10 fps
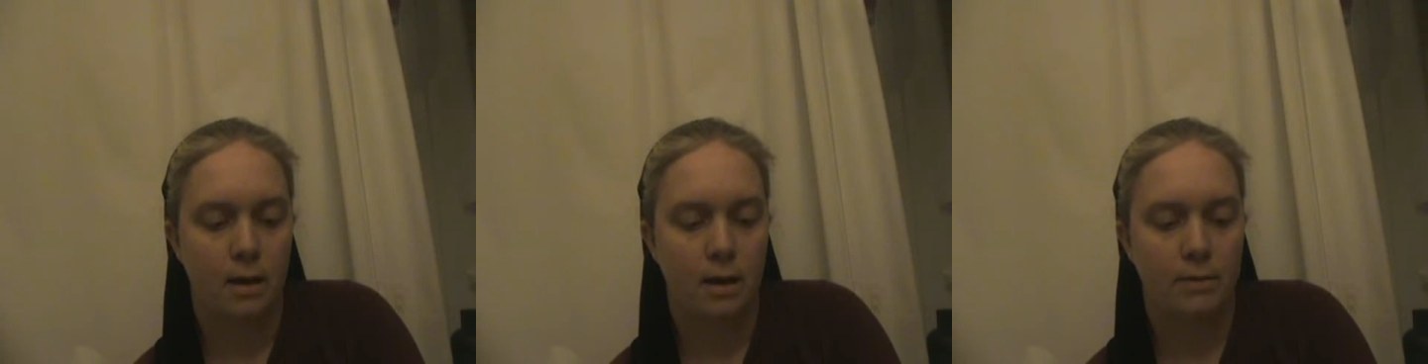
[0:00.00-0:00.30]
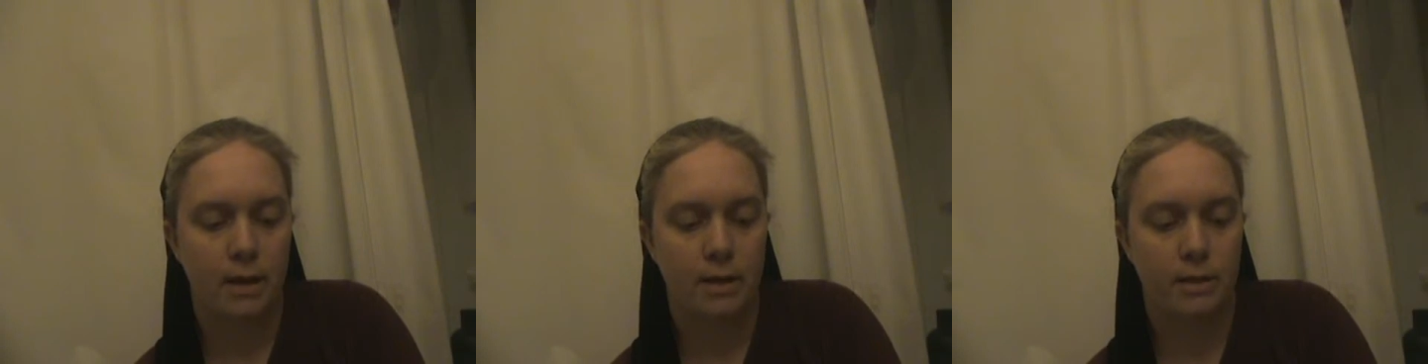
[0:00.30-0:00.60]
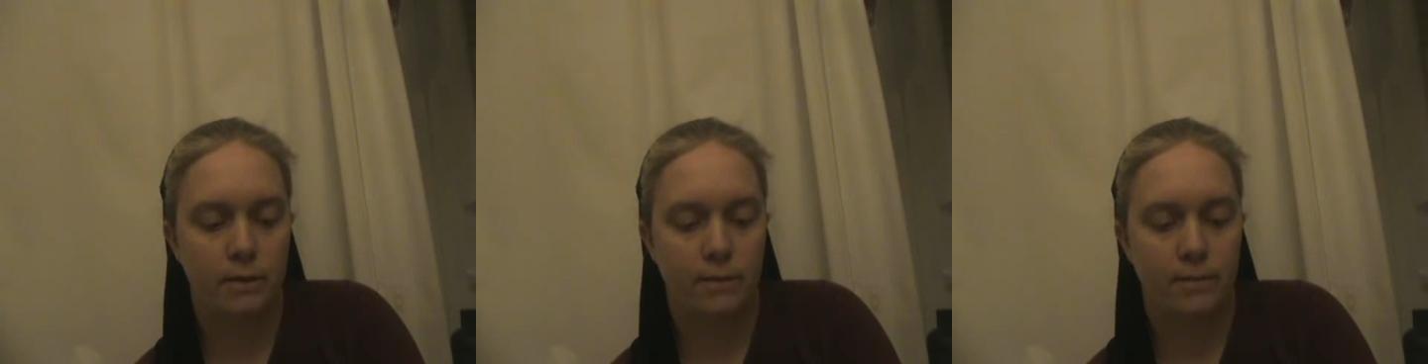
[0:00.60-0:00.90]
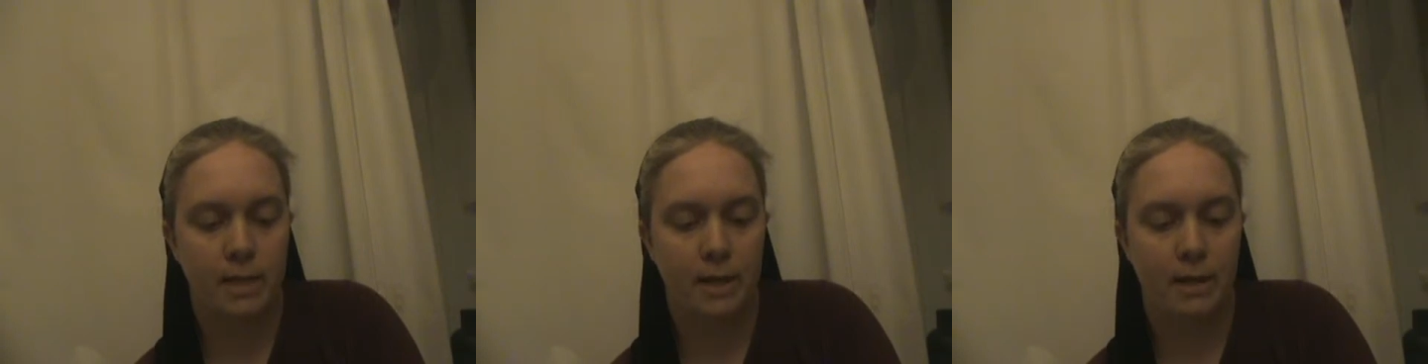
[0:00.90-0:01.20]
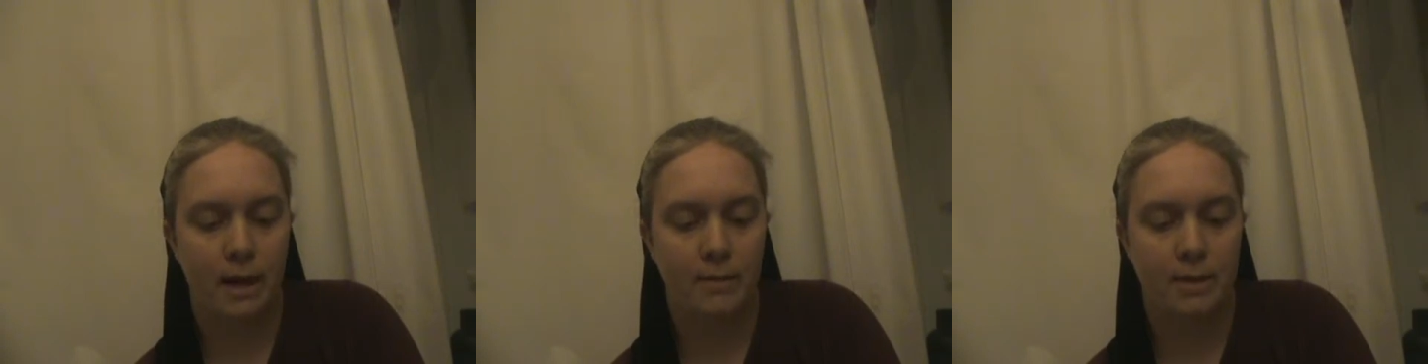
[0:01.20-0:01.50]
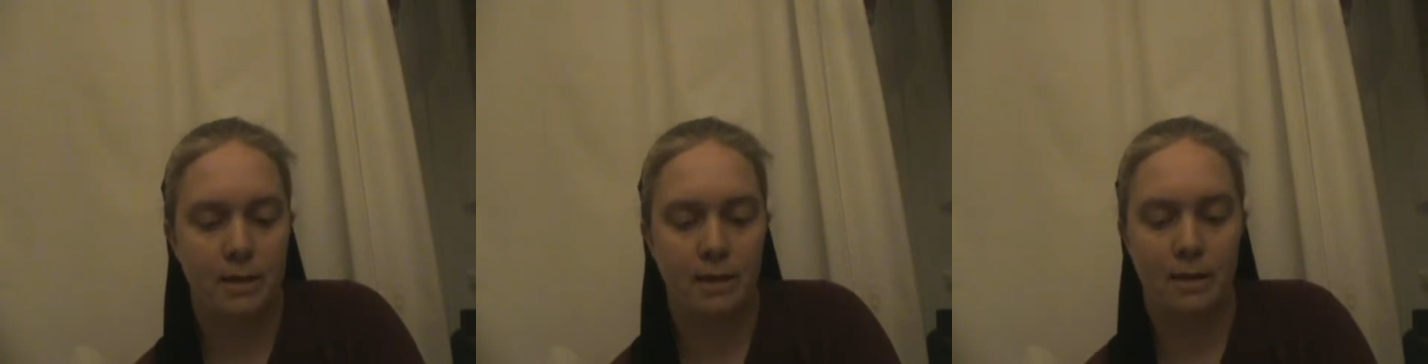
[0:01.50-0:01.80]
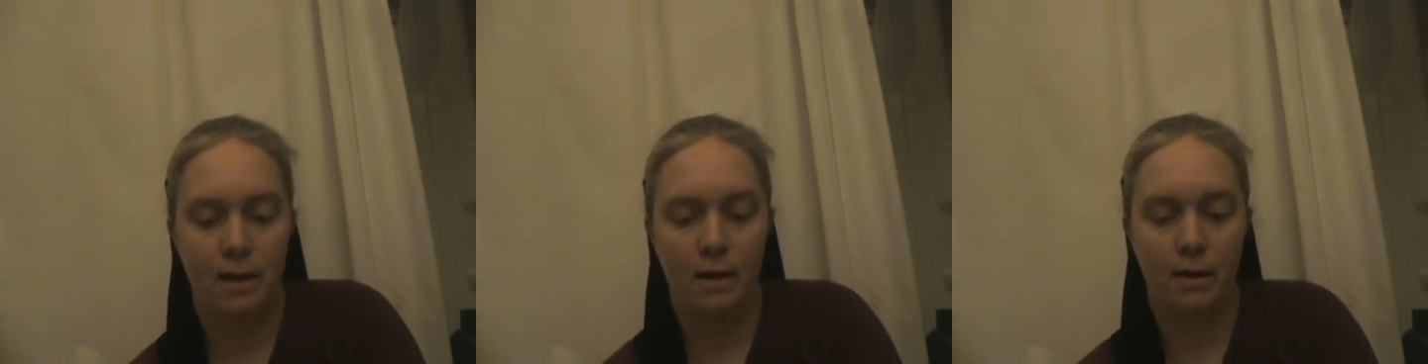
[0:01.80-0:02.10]
his righteous soul from day to day, be seen
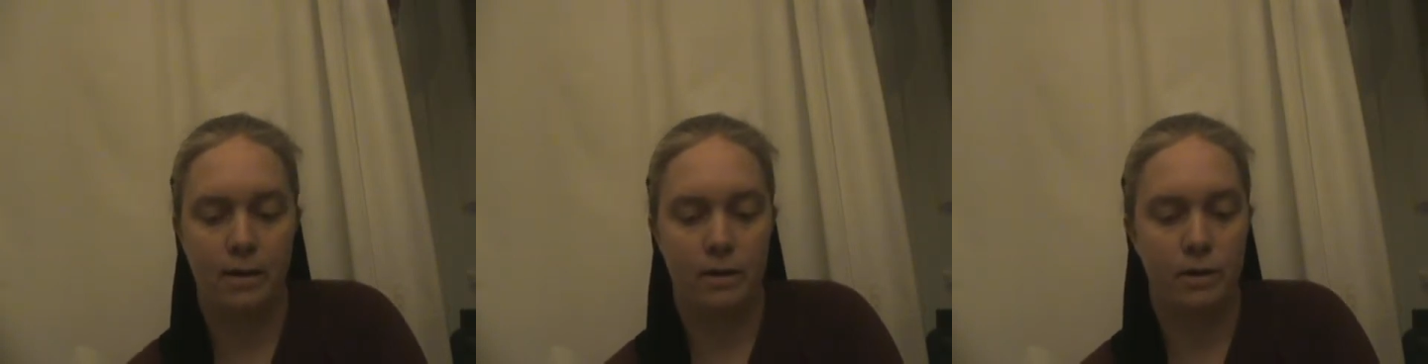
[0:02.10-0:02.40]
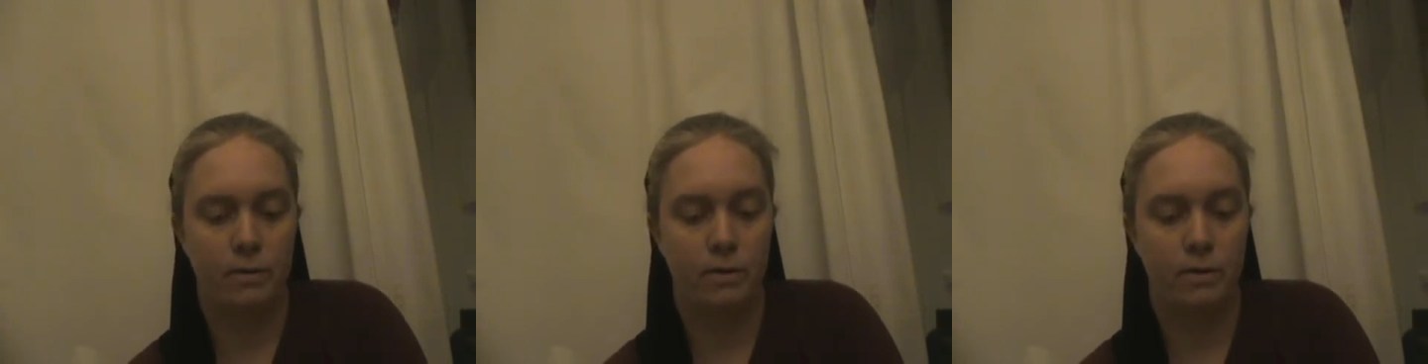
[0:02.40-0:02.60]
and hearing their